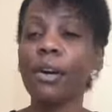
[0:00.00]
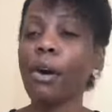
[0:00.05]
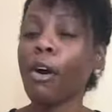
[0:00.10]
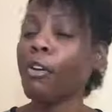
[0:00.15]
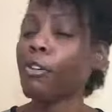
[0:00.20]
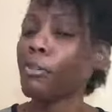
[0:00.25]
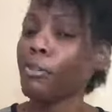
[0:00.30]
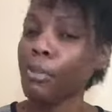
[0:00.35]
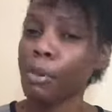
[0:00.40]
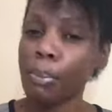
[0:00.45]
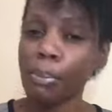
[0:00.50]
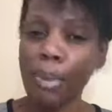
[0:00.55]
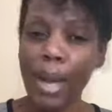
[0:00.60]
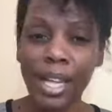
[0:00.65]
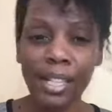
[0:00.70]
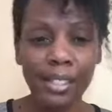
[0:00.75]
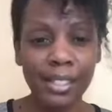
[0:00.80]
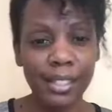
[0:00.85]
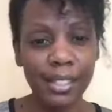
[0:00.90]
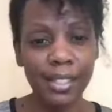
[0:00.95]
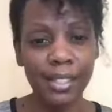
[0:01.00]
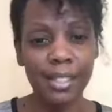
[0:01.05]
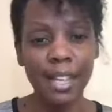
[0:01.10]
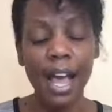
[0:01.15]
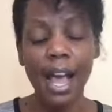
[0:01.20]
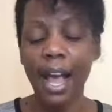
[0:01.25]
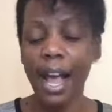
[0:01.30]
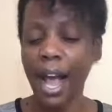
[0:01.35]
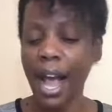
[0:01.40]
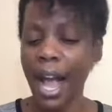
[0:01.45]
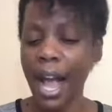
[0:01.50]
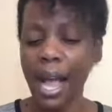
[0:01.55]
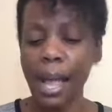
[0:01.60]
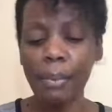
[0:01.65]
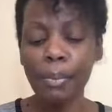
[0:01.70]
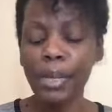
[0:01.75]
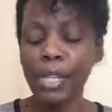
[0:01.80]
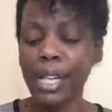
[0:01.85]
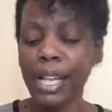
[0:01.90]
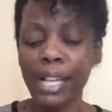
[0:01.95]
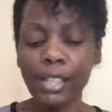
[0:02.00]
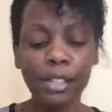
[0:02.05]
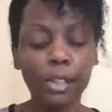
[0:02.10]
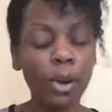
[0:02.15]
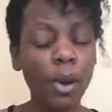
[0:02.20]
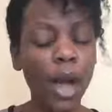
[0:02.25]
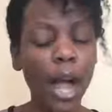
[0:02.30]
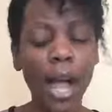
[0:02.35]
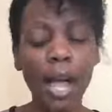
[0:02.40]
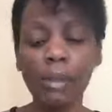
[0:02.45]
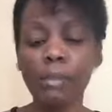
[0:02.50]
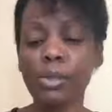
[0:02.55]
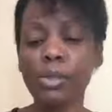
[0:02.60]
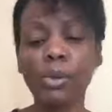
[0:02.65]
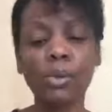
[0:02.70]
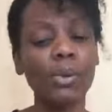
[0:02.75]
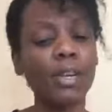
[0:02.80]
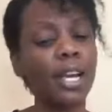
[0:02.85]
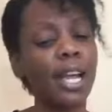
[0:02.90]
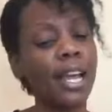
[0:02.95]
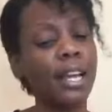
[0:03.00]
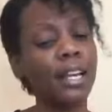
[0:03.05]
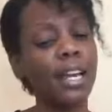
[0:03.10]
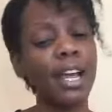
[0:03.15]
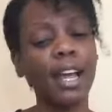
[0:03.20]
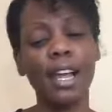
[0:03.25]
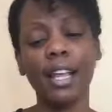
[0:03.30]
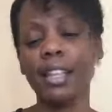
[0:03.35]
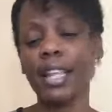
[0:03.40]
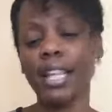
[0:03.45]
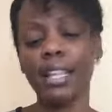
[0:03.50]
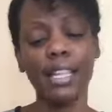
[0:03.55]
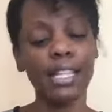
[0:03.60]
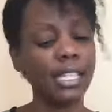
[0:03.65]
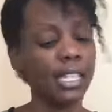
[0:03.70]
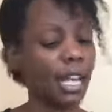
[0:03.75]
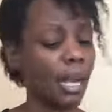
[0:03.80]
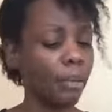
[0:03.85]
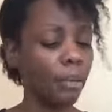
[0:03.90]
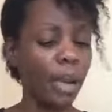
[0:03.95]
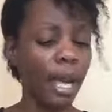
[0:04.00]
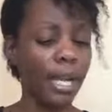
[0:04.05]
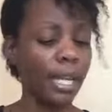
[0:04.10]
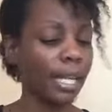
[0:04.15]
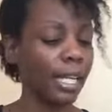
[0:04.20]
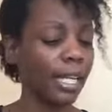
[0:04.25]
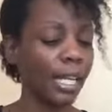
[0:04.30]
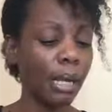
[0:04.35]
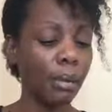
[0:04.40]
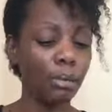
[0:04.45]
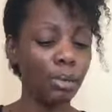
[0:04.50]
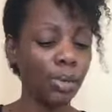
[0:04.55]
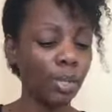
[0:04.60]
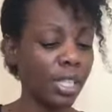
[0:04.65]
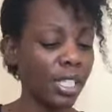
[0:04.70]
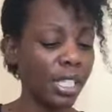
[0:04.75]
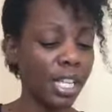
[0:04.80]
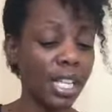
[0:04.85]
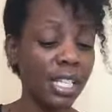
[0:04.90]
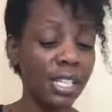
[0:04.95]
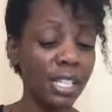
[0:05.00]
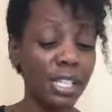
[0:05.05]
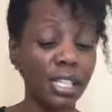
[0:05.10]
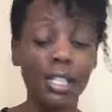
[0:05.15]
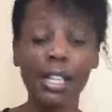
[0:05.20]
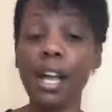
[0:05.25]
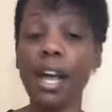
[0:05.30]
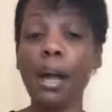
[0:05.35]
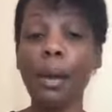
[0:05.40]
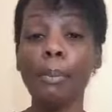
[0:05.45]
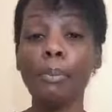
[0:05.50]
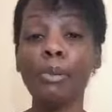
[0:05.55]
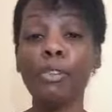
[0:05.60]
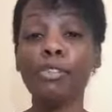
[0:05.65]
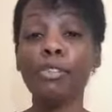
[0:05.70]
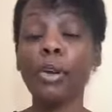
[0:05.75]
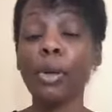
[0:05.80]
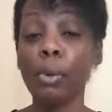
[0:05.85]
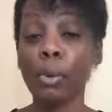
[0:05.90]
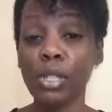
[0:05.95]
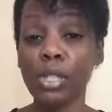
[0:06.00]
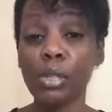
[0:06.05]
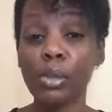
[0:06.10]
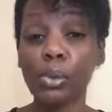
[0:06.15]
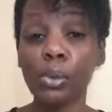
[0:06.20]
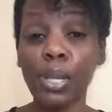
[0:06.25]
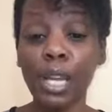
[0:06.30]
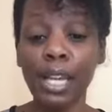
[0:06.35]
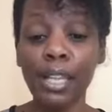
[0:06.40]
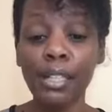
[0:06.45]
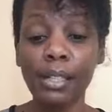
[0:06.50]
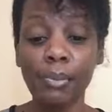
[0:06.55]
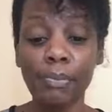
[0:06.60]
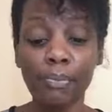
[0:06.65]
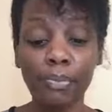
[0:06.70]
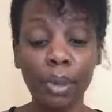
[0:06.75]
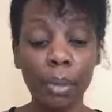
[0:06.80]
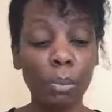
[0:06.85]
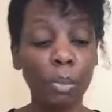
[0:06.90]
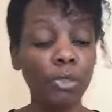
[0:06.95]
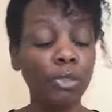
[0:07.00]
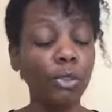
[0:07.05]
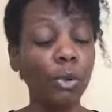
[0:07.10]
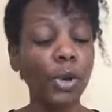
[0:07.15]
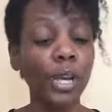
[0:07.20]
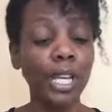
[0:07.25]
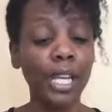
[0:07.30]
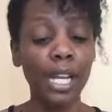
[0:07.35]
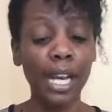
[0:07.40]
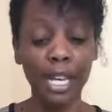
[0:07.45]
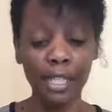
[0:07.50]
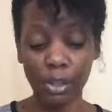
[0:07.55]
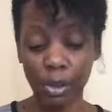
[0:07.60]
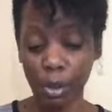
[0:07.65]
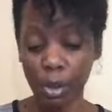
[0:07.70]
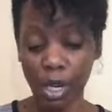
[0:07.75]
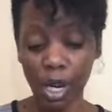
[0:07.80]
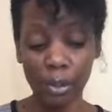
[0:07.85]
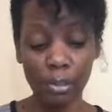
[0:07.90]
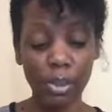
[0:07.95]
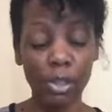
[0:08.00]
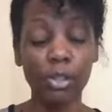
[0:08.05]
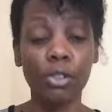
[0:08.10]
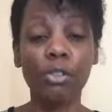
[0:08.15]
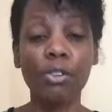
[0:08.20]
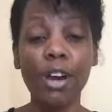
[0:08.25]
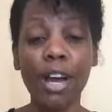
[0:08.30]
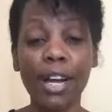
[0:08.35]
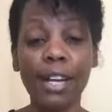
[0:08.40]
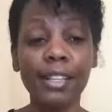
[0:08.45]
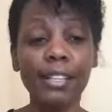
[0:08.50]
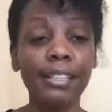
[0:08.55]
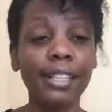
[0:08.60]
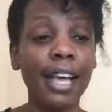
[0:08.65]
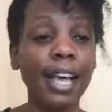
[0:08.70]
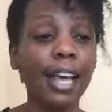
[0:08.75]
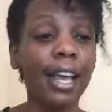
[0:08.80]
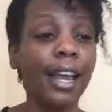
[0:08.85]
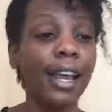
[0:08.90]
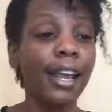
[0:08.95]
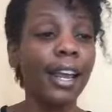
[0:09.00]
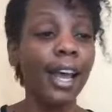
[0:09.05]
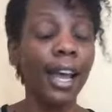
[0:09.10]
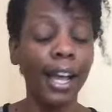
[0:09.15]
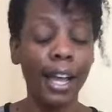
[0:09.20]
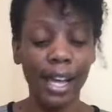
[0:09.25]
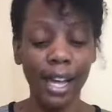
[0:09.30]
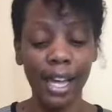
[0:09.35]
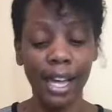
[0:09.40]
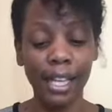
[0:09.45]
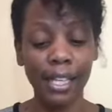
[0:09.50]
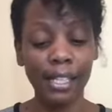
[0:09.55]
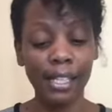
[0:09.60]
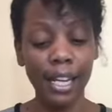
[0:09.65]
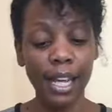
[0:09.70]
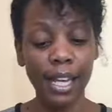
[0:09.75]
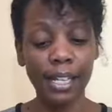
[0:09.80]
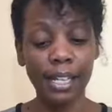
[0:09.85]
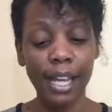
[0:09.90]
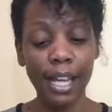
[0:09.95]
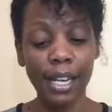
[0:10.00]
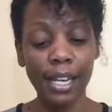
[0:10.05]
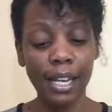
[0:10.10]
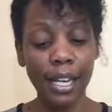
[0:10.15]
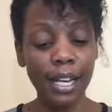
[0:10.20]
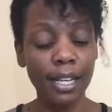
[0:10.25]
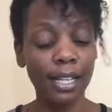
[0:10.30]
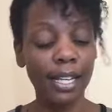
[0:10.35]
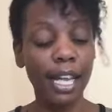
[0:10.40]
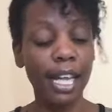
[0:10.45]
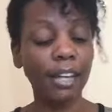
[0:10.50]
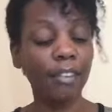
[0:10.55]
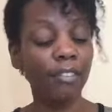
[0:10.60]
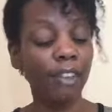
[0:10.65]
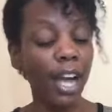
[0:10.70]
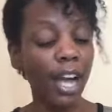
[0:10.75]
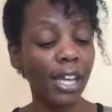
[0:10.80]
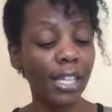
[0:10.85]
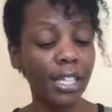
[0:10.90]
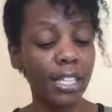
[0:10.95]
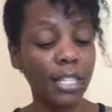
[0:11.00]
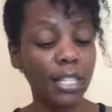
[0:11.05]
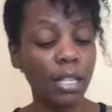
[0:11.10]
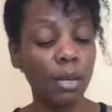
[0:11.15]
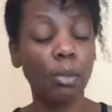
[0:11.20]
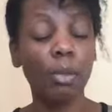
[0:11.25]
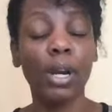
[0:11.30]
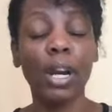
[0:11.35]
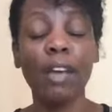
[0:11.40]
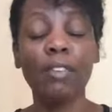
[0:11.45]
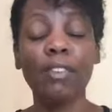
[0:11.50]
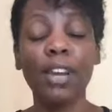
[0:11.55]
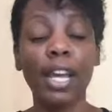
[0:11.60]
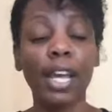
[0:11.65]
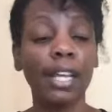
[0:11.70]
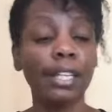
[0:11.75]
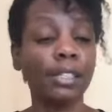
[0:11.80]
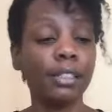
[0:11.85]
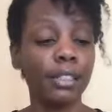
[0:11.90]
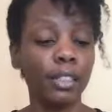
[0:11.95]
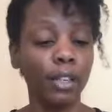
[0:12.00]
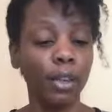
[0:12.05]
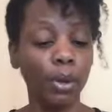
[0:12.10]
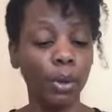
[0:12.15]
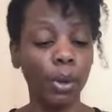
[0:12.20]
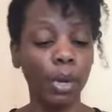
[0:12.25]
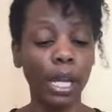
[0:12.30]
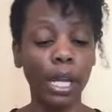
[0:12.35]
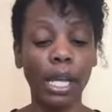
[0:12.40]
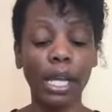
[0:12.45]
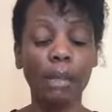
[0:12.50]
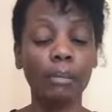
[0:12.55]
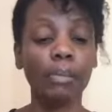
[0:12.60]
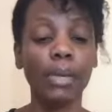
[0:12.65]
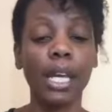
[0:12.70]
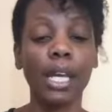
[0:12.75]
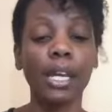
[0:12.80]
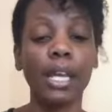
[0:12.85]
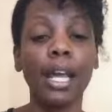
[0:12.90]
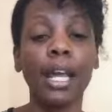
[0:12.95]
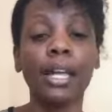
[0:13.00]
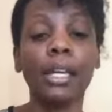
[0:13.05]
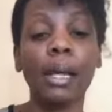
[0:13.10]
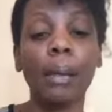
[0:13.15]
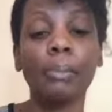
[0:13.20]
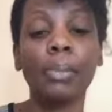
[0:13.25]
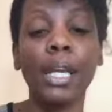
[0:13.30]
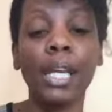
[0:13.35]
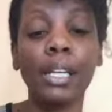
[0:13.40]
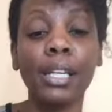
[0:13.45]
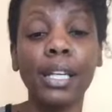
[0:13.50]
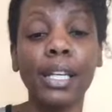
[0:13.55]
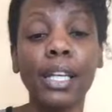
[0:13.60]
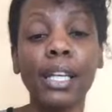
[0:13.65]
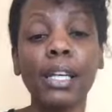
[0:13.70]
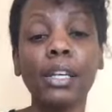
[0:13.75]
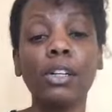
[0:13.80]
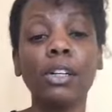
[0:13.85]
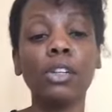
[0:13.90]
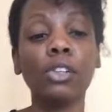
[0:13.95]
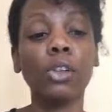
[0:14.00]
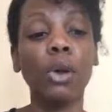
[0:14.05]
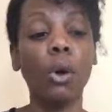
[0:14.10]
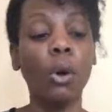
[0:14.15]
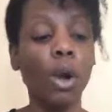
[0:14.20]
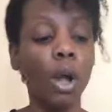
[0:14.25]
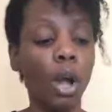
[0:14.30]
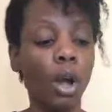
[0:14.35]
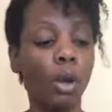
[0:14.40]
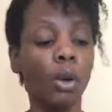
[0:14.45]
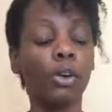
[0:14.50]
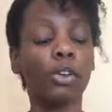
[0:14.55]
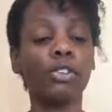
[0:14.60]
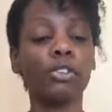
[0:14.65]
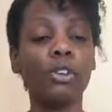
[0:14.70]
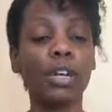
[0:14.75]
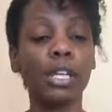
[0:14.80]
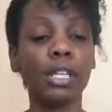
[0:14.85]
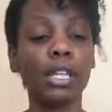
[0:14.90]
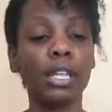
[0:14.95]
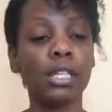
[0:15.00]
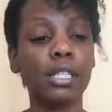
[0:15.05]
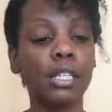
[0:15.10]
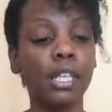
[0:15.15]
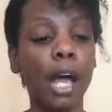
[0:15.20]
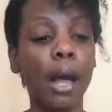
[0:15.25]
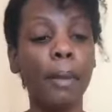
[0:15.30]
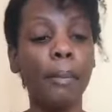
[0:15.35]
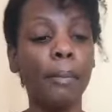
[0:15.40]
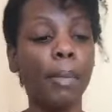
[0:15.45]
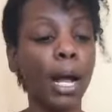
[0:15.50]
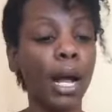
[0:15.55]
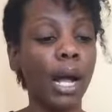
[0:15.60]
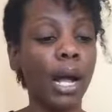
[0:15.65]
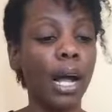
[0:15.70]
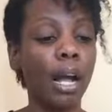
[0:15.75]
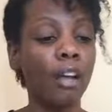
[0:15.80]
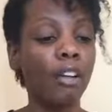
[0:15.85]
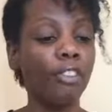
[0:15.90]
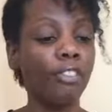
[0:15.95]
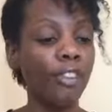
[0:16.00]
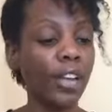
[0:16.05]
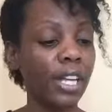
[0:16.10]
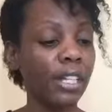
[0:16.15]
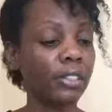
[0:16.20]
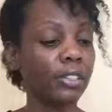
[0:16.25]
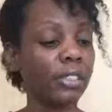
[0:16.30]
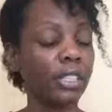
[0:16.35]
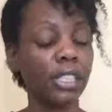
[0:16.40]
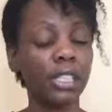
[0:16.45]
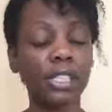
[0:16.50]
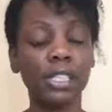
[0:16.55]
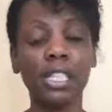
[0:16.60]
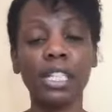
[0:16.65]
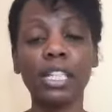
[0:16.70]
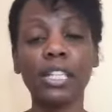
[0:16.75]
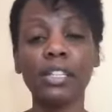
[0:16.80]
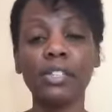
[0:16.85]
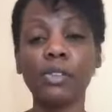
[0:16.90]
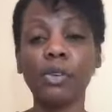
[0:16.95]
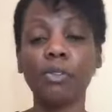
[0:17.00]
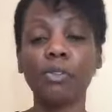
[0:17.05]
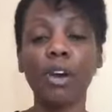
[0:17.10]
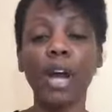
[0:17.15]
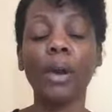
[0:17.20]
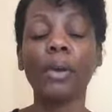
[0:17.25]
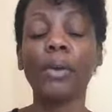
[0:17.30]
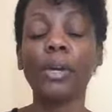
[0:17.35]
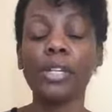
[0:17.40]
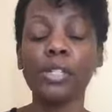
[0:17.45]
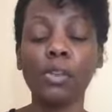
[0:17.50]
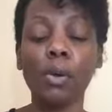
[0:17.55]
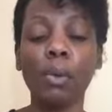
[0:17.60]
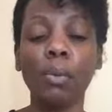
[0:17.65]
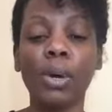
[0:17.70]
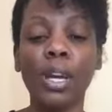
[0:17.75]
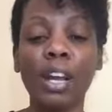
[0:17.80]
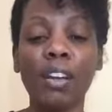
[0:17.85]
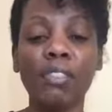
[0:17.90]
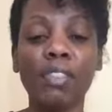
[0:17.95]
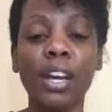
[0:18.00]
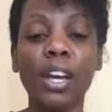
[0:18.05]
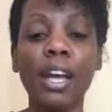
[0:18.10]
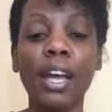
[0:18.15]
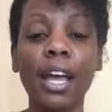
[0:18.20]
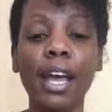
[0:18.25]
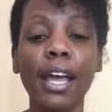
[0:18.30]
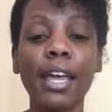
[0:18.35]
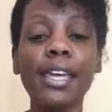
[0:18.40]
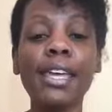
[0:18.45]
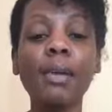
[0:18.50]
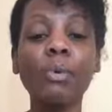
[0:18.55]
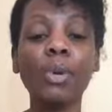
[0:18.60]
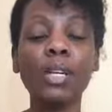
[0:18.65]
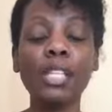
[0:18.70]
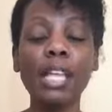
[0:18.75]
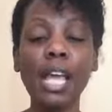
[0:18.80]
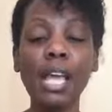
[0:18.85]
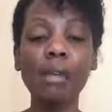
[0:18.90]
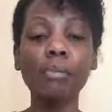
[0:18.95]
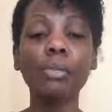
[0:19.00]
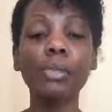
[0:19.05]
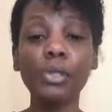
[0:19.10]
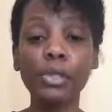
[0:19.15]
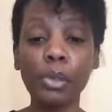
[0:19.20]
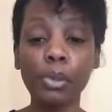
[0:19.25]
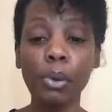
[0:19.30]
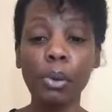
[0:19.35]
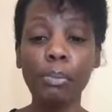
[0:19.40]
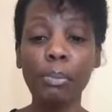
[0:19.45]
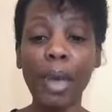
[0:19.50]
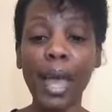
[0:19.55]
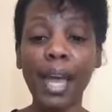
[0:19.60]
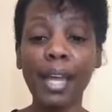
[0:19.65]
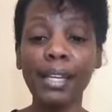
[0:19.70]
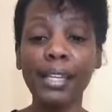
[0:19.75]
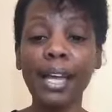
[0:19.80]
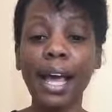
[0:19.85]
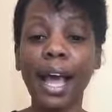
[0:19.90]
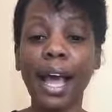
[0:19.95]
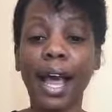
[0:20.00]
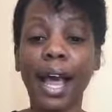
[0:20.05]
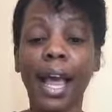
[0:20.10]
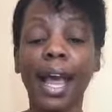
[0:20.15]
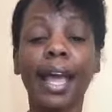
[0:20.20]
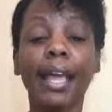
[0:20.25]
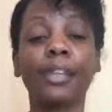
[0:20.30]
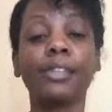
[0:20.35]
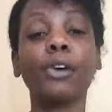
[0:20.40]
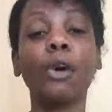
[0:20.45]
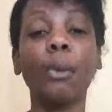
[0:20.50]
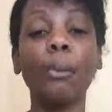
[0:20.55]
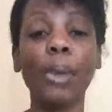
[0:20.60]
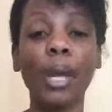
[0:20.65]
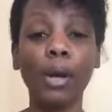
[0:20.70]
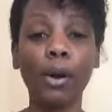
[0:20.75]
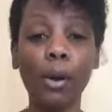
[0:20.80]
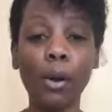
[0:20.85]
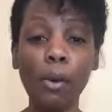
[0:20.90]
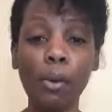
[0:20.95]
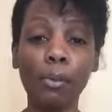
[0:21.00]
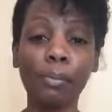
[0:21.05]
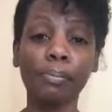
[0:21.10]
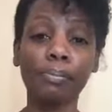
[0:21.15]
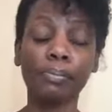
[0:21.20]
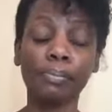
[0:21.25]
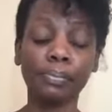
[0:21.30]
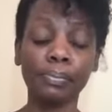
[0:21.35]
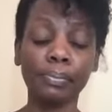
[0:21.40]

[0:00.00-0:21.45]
of repentance. I am glad, you know, I am so glad that this young man he came to his senses before it was too late, before he got caught up in drugs and and, and, and, and gang violence and whatever and you know him get end up getting killed or contracting some uh, fatal disease or virus or whatever he was able to repent and go back home